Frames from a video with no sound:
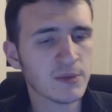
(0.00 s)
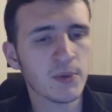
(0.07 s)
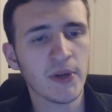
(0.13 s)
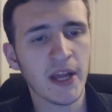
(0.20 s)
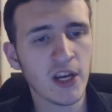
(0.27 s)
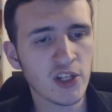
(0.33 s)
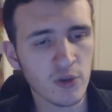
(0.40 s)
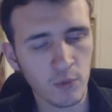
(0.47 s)

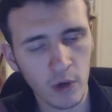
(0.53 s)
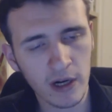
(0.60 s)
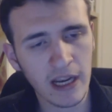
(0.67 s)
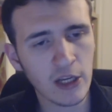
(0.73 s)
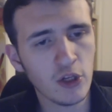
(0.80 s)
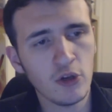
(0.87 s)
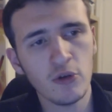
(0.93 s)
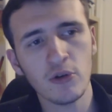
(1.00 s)
explanation? What
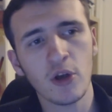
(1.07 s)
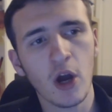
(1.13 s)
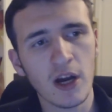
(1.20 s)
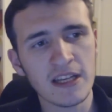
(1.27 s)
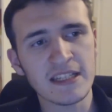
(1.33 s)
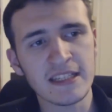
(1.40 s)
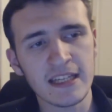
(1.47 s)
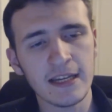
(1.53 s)
can you
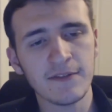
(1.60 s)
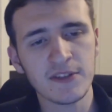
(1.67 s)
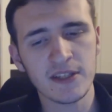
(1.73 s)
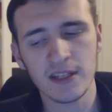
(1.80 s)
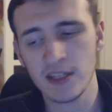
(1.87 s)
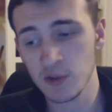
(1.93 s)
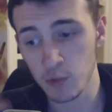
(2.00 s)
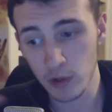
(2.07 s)
guys give
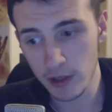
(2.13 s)
to this?